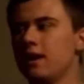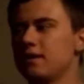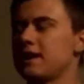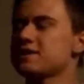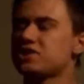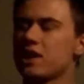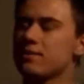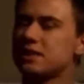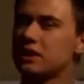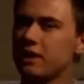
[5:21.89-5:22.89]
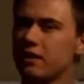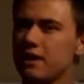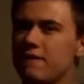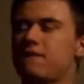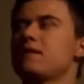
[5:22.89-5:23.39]
Last Jedi was a little
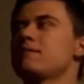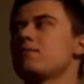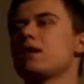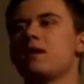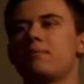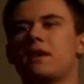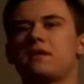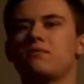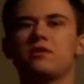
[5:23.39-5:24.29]
iffy, but I think